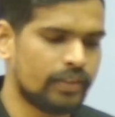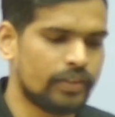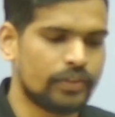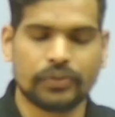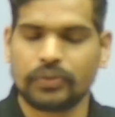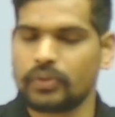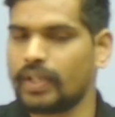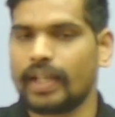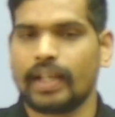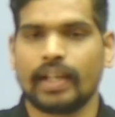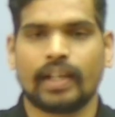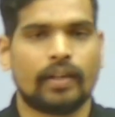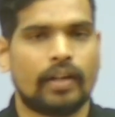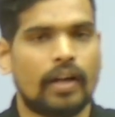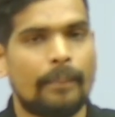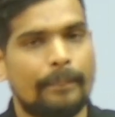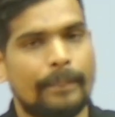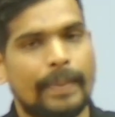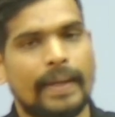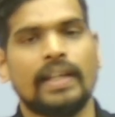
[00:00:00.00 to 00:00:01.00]
you take a
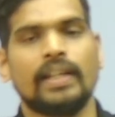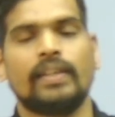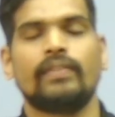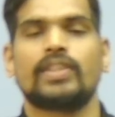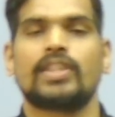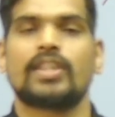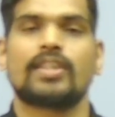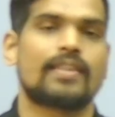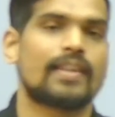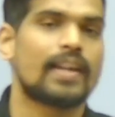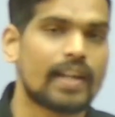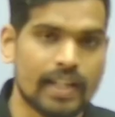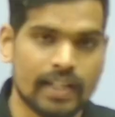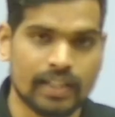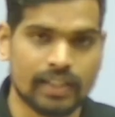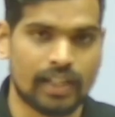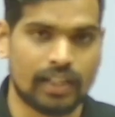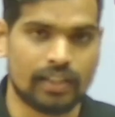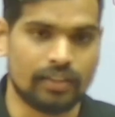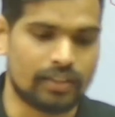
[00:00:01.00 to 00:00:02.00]
paint which is red
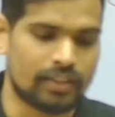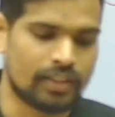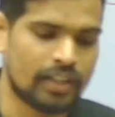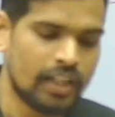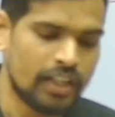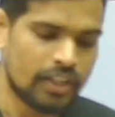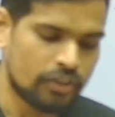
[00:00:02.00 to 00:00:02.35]
in color,